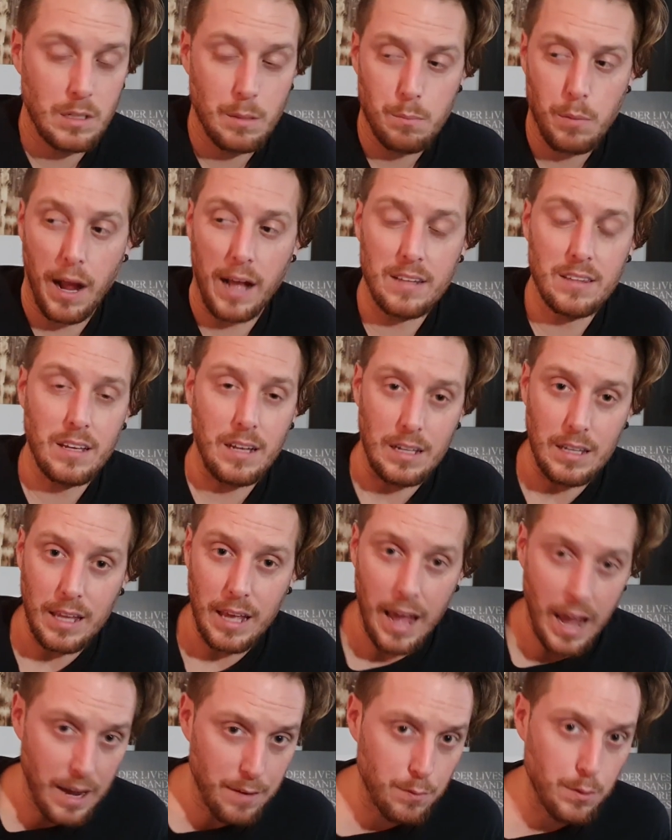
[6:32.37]
Practically
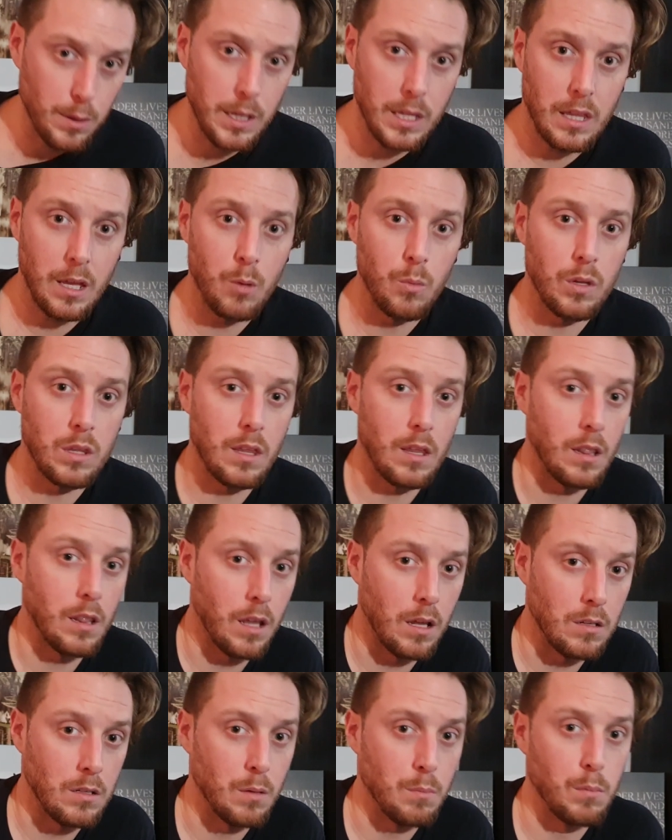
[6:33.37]
everything within
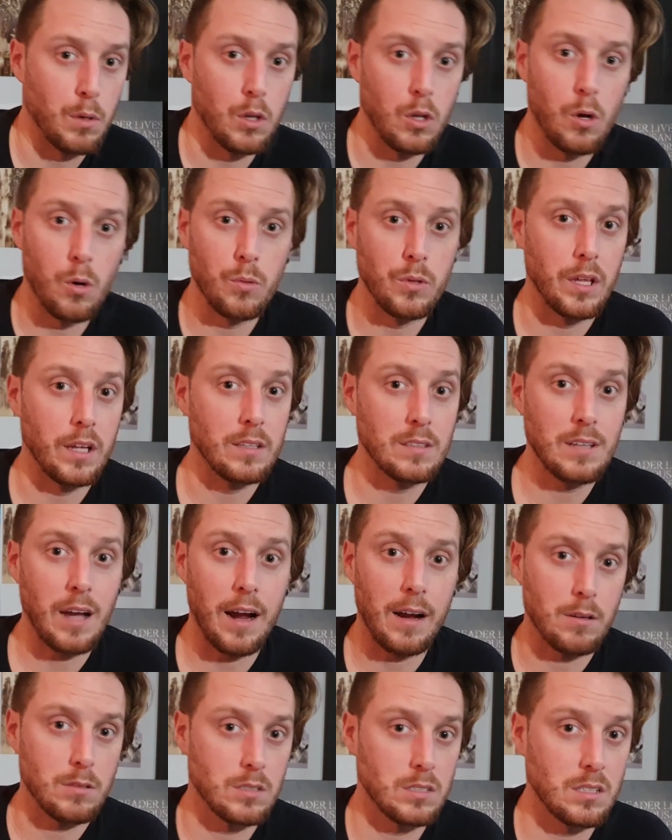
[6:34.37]
London below, the
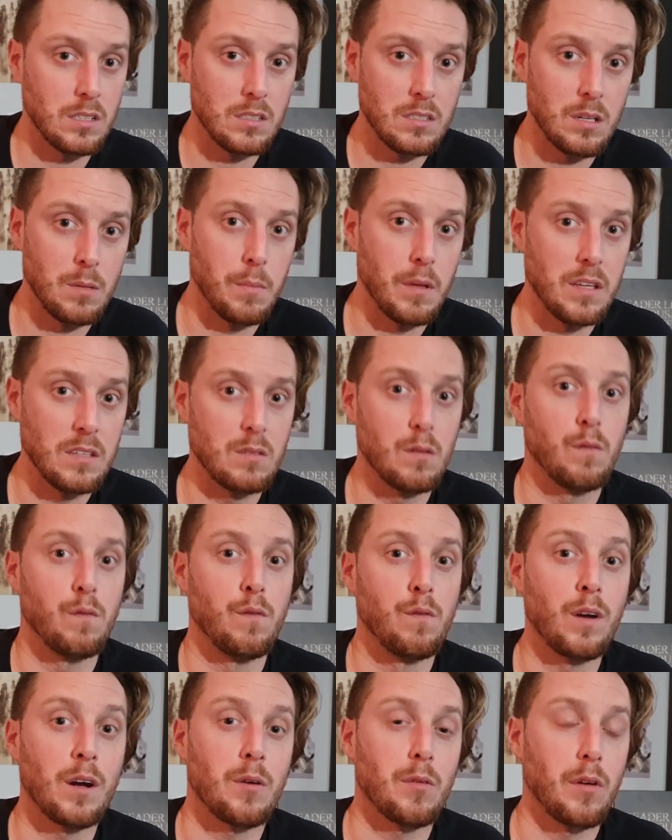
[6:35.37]
entire system is
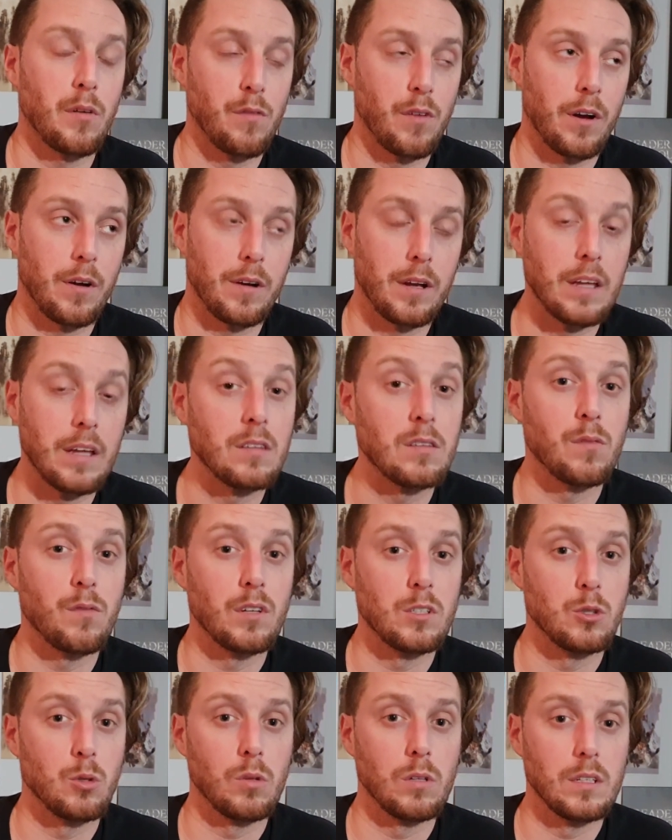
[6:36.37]
very, very
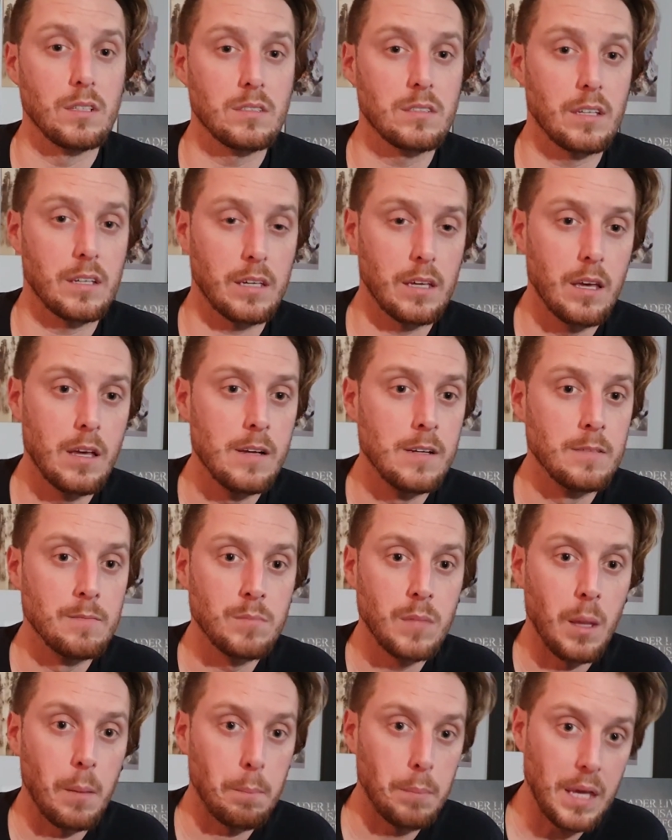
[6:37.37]
individualistic.
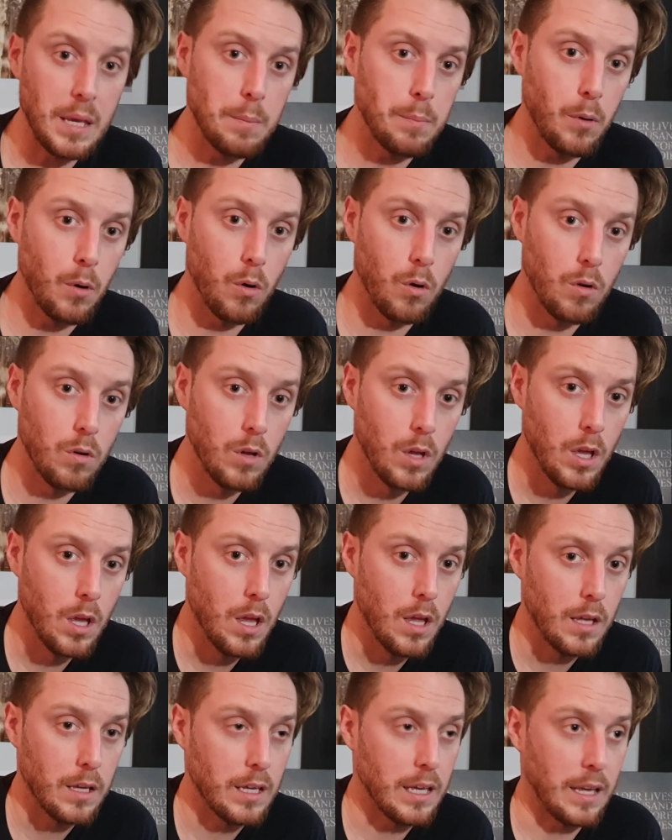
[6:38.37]
People
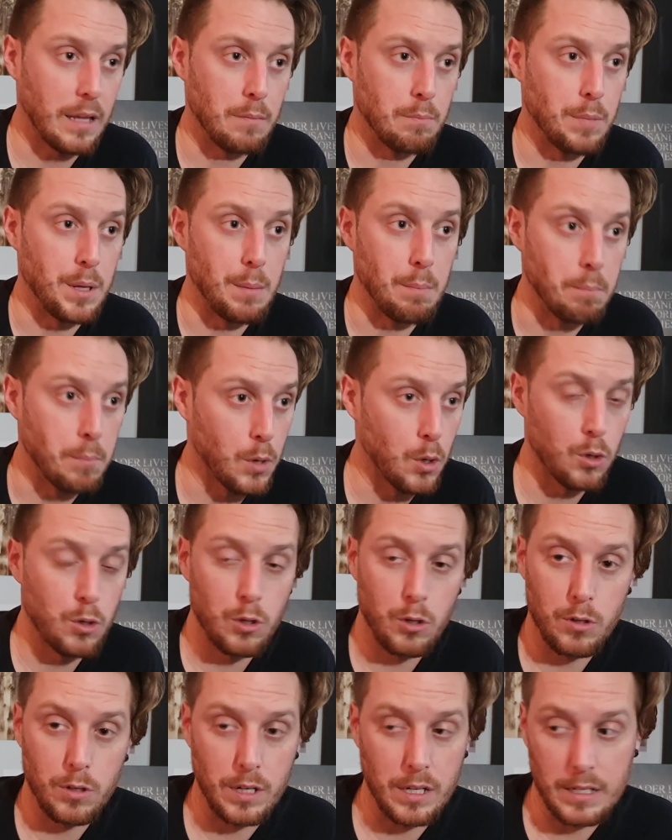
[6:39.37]
can be
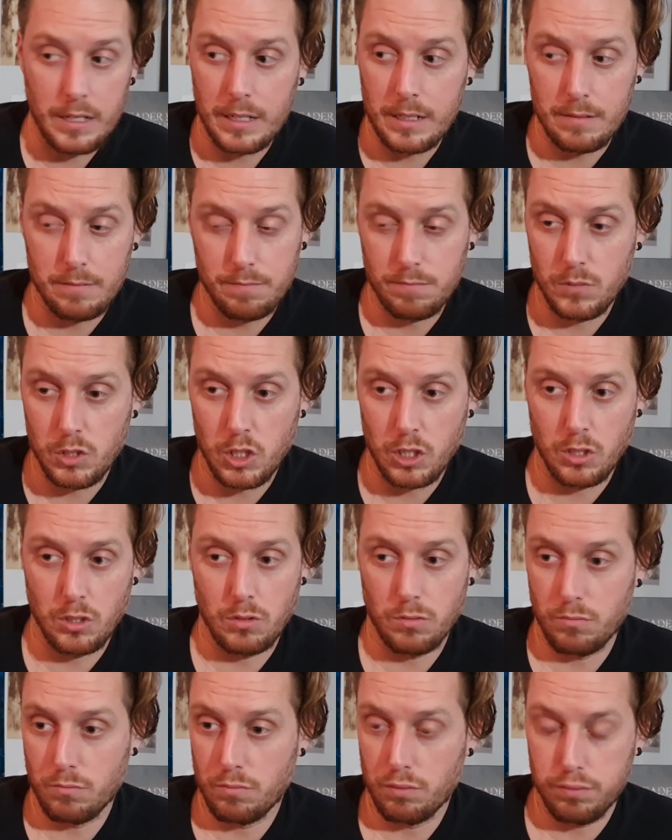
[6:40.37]
murdered and
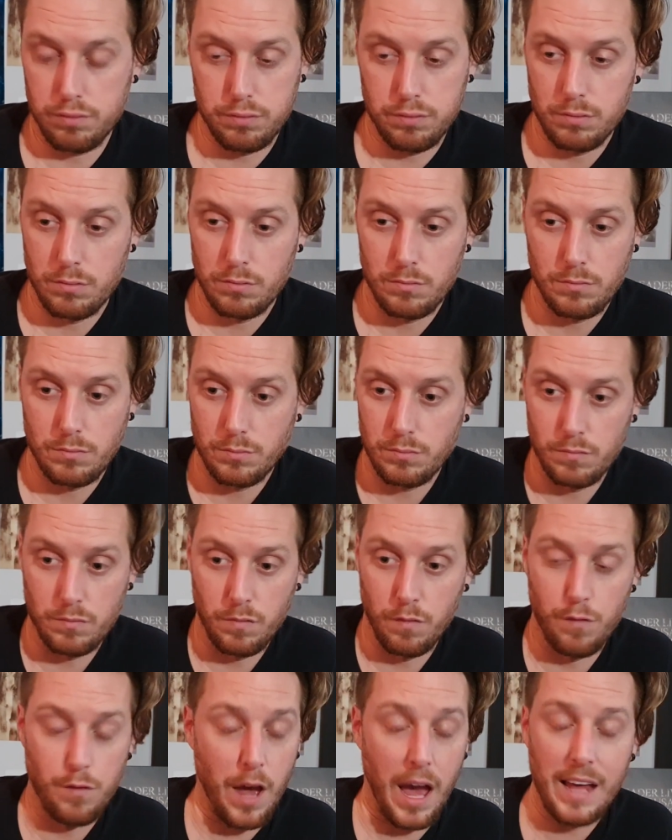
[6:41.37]
just
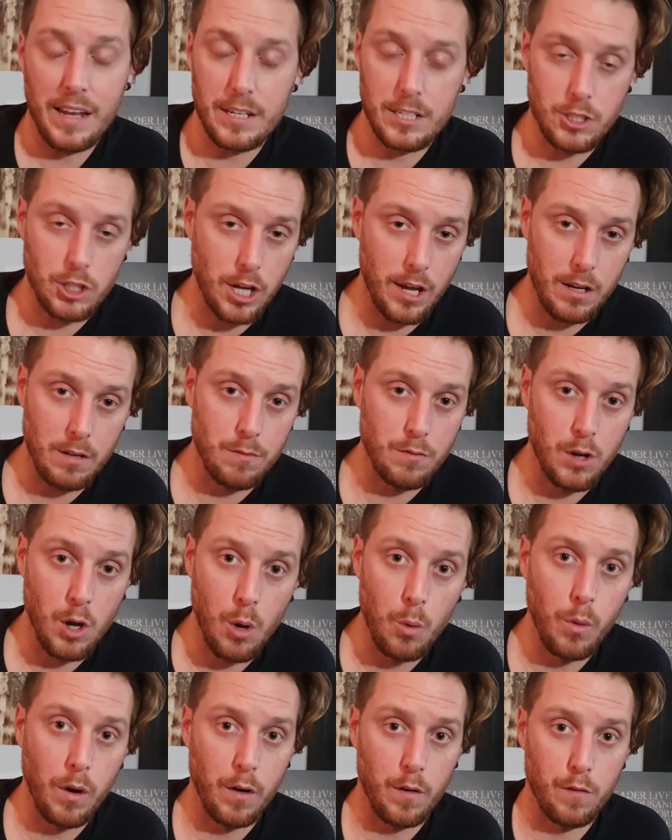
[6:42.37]
vanish out of
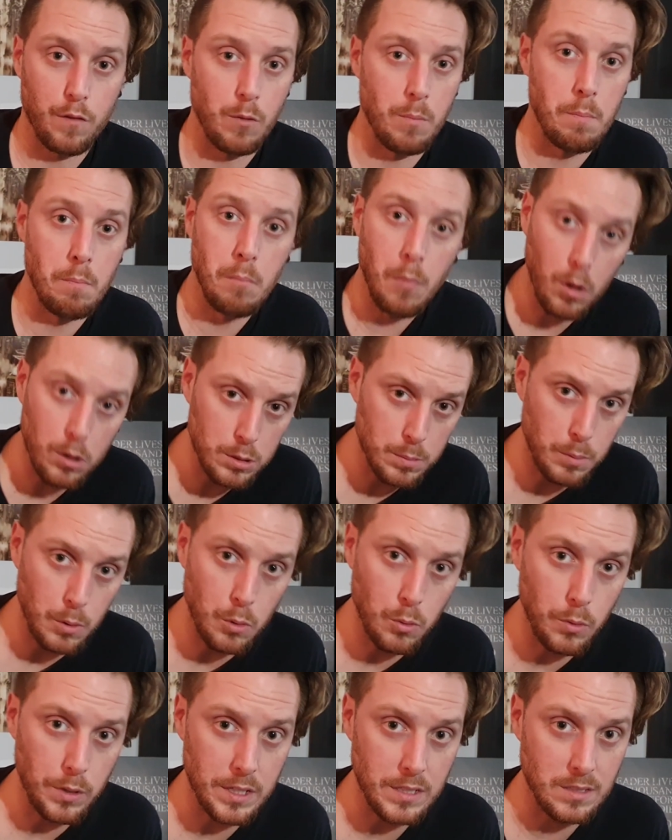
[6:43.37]
nowhere for multiple
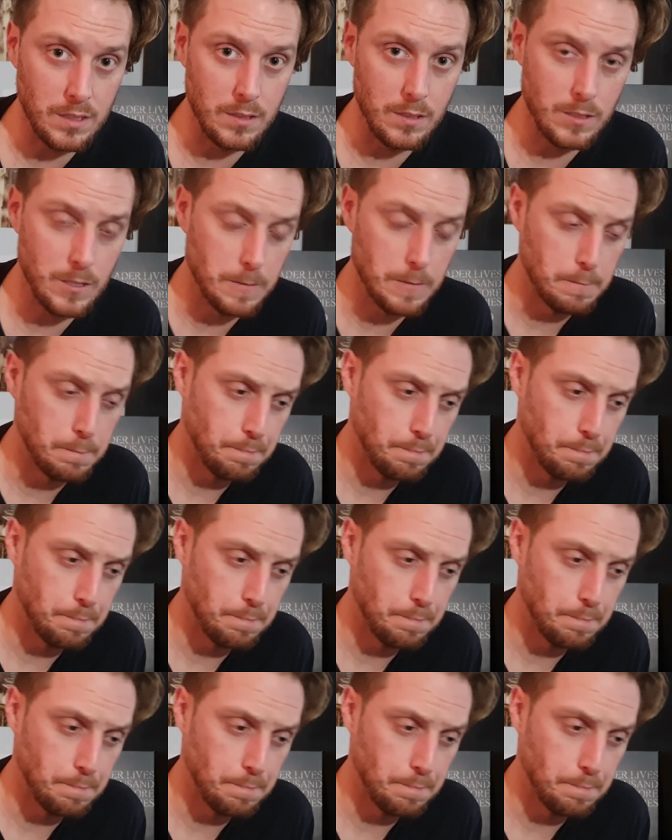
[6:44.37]
reasons.